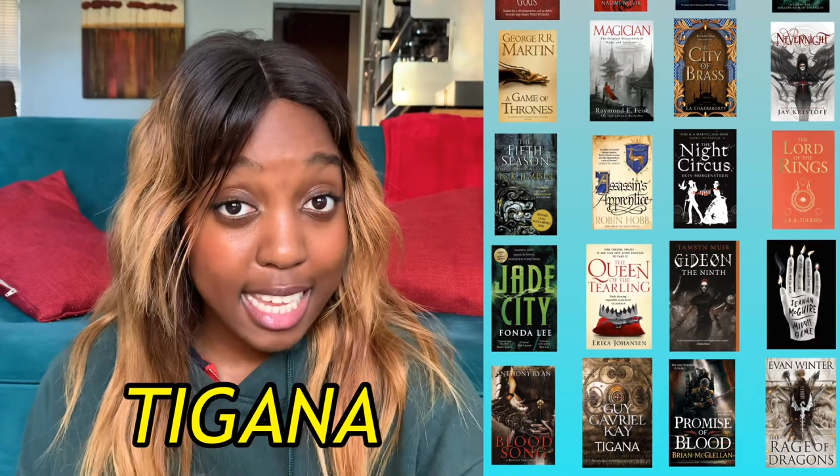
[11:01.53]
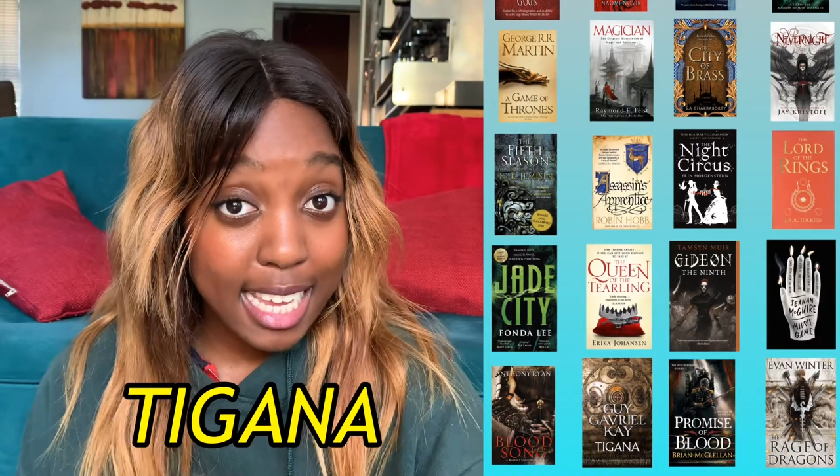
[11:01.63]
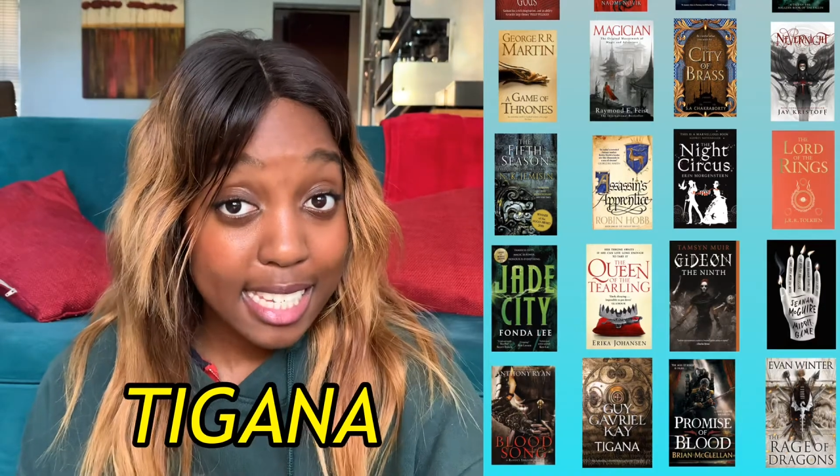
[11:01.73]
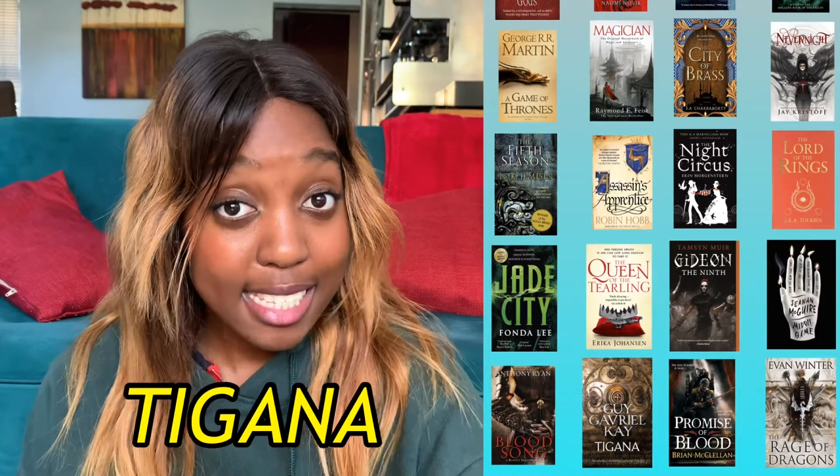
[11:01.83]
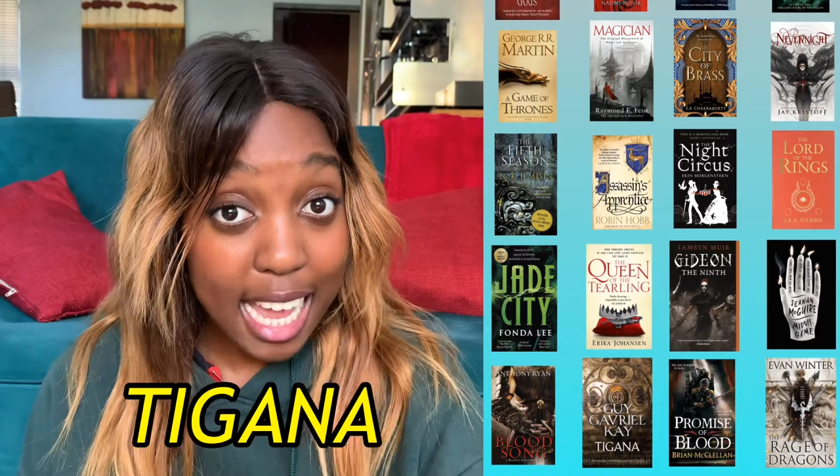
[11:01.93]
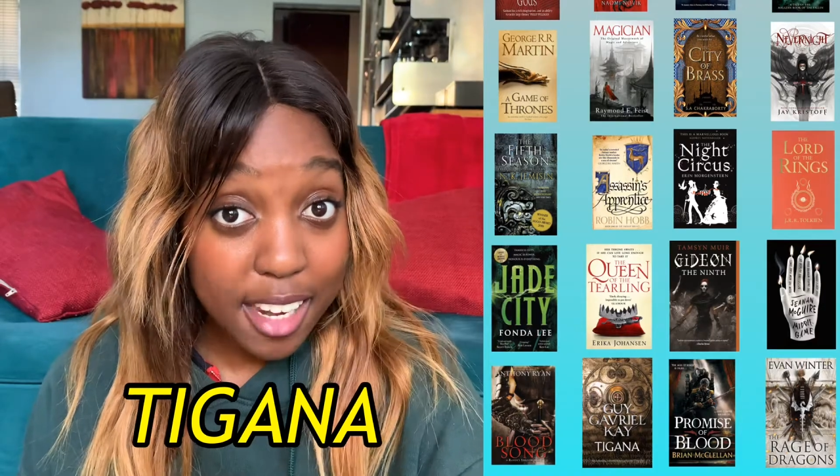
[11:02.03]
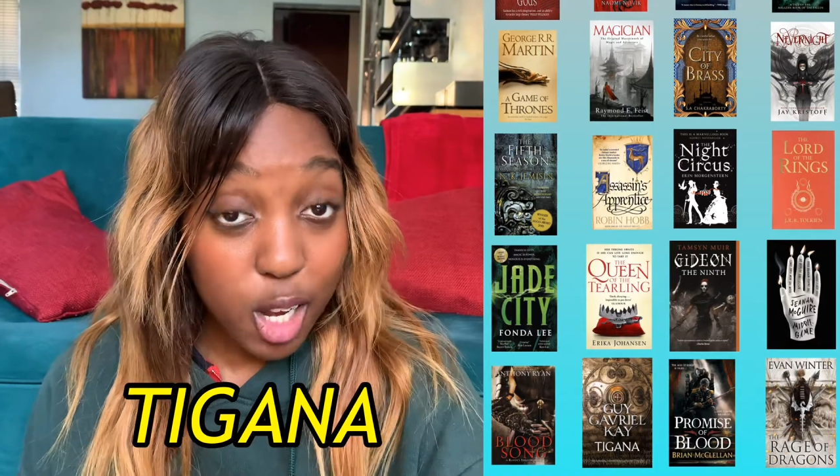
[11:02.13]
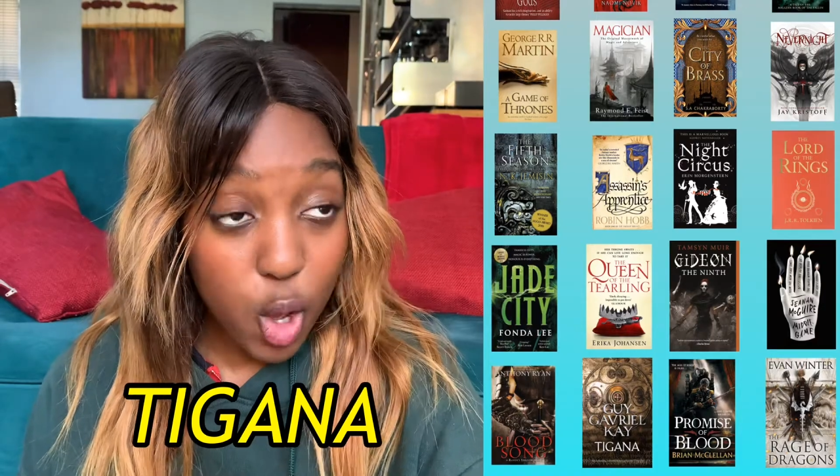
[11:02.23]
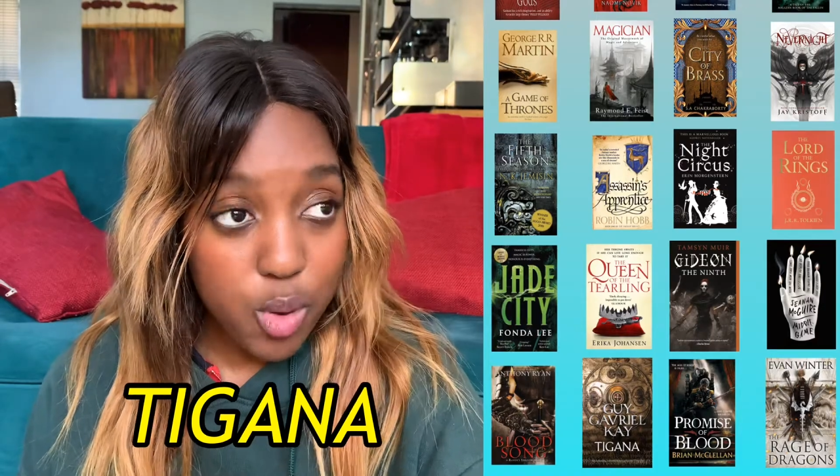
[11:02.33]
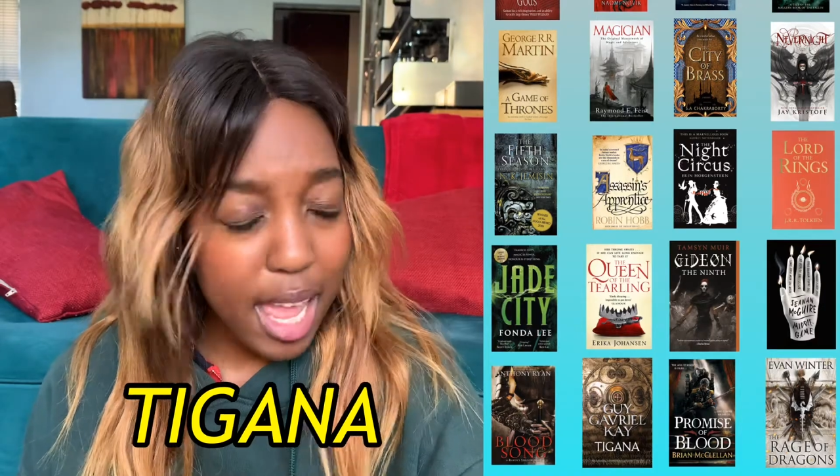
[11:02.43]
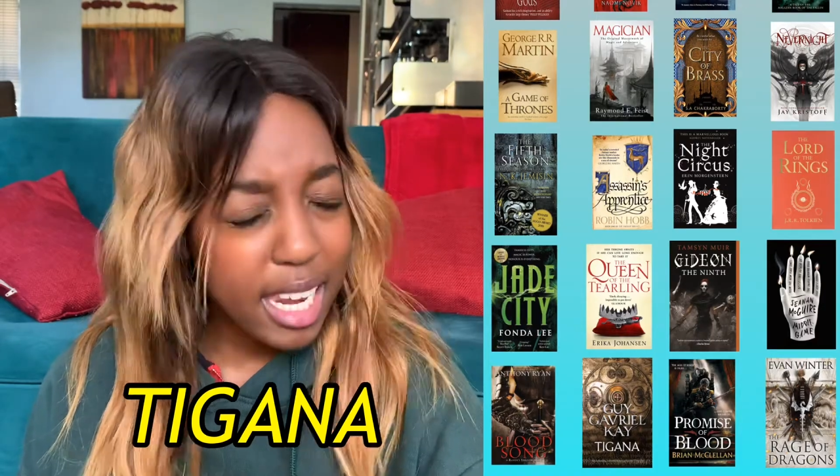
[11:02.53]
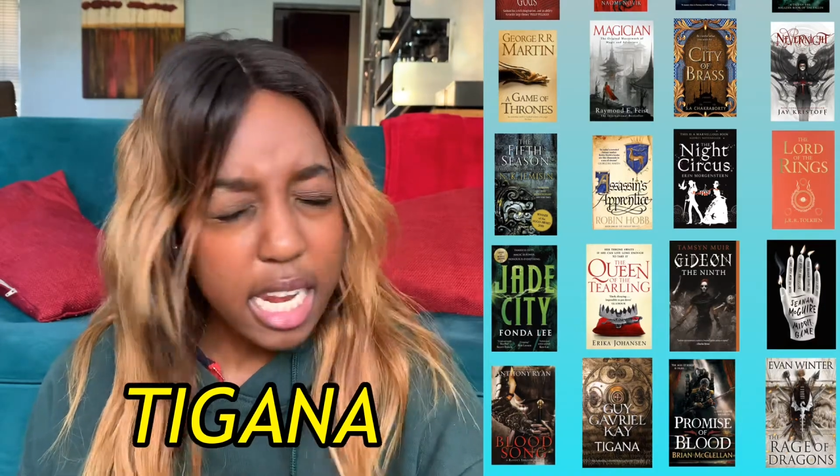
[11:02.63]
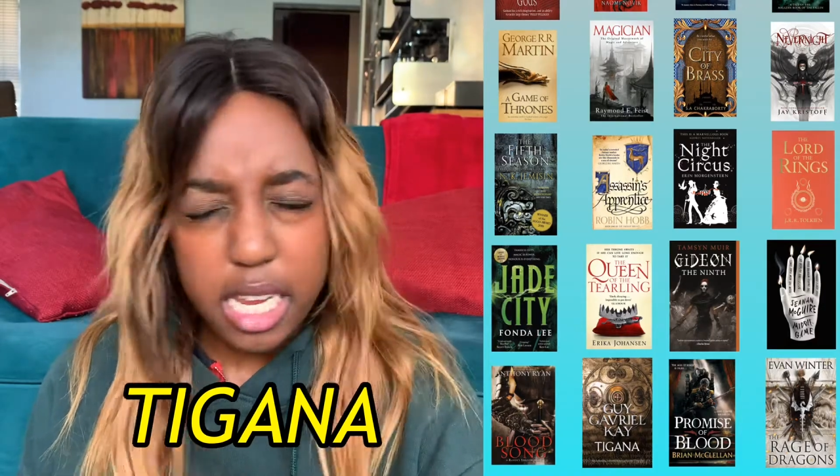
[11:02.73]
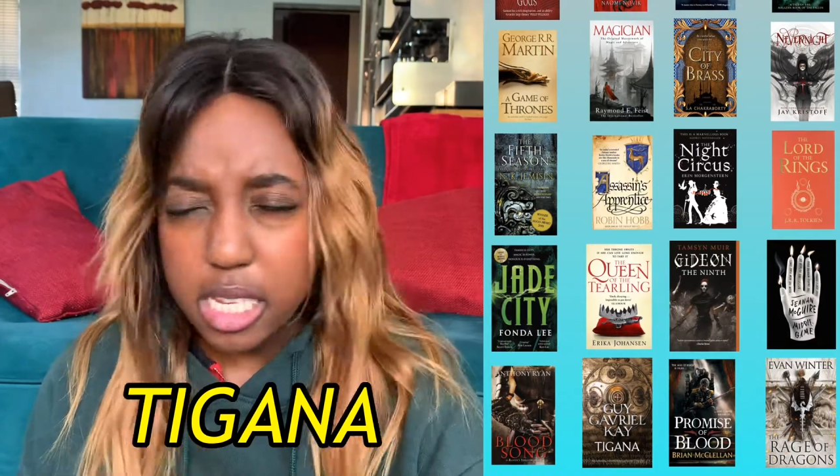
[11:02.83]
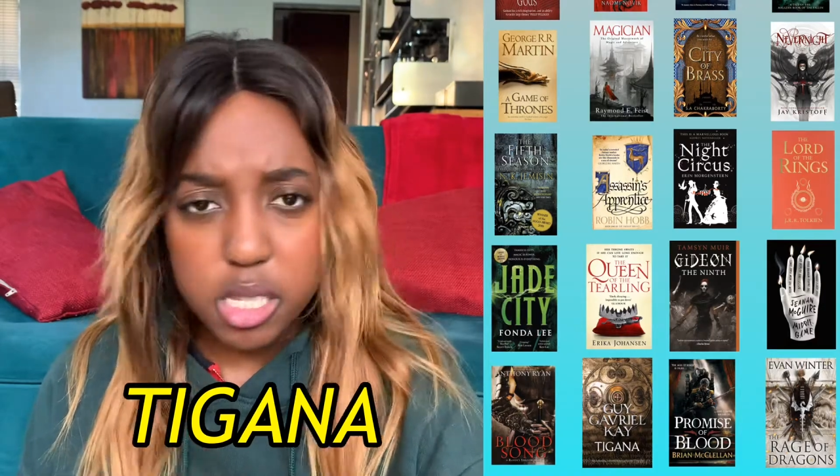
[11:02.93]
a standalone and
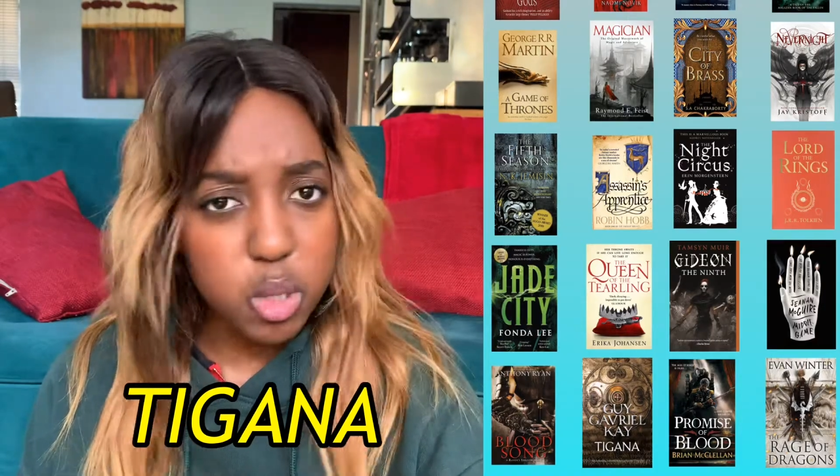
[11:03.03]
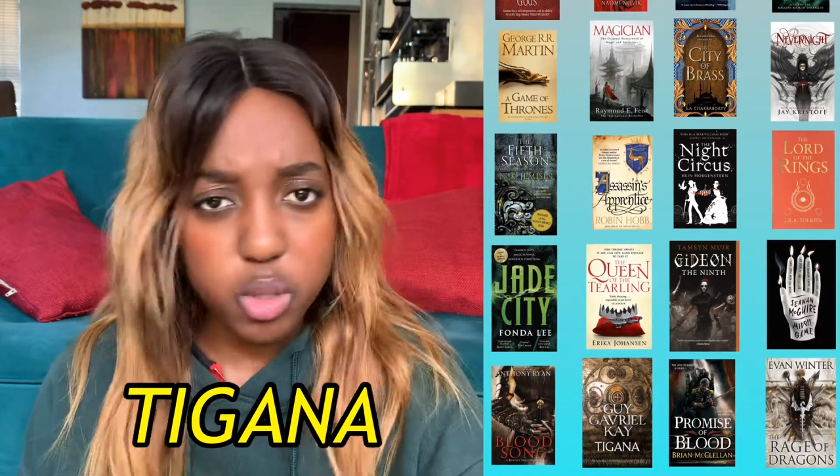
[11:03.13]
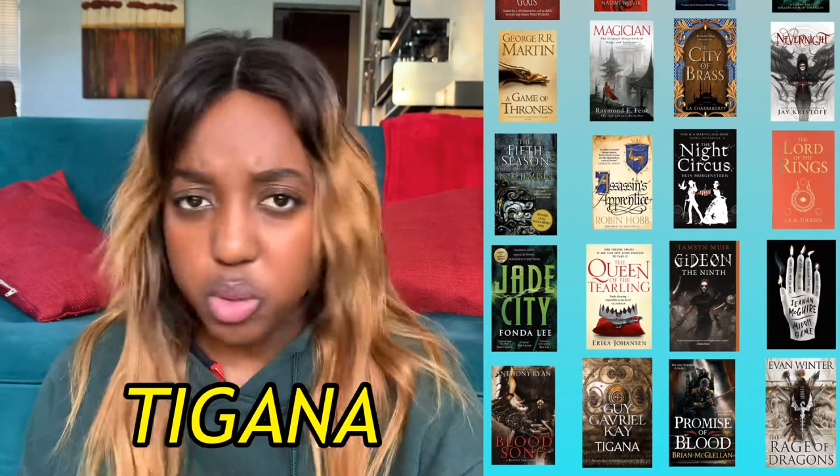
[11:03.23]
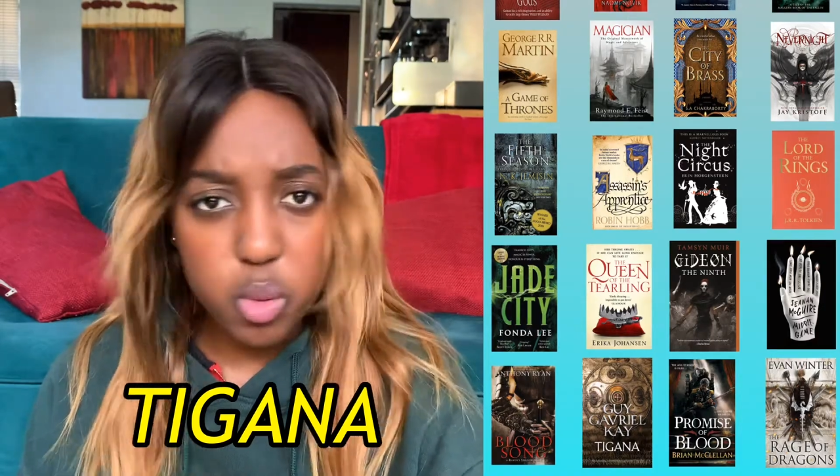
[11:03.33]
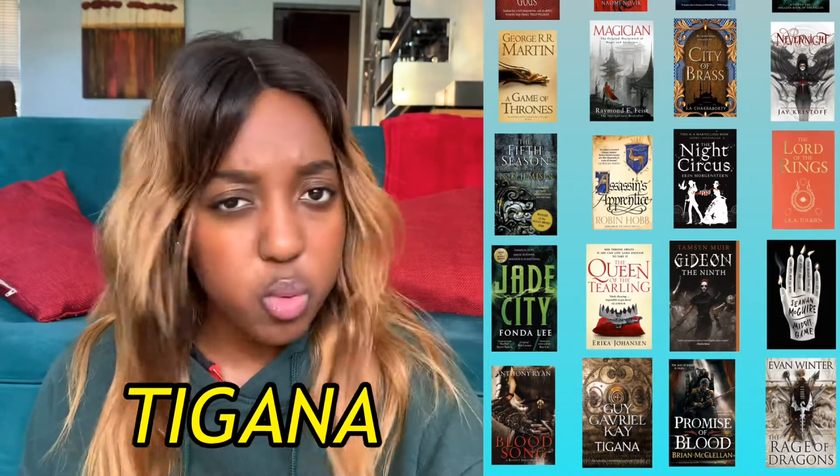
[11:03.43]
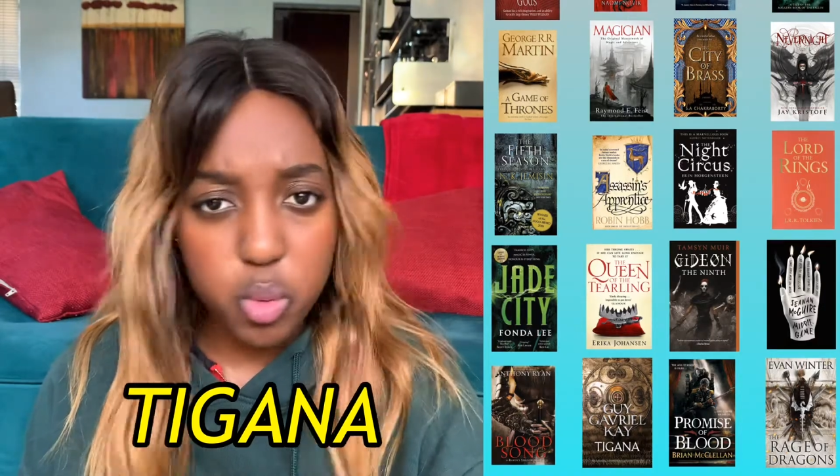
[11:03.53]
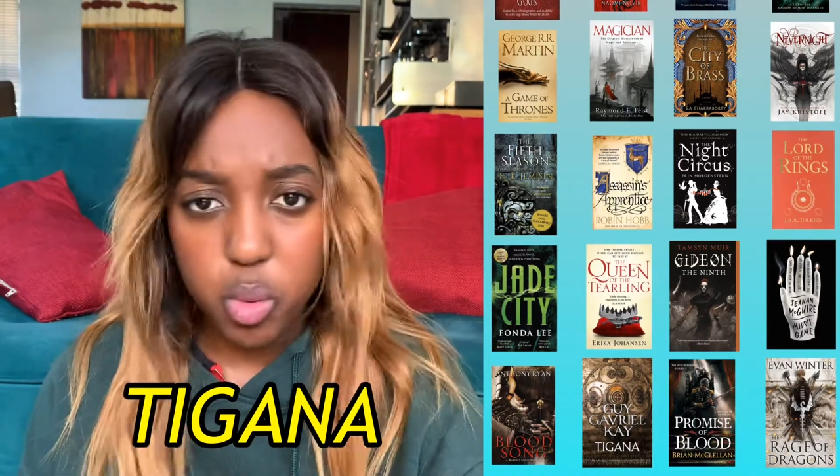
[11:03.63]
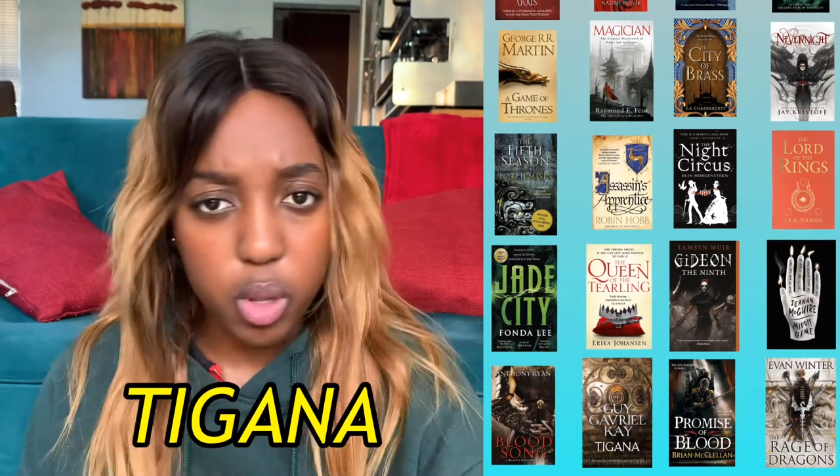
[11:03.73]
it just looks so cool.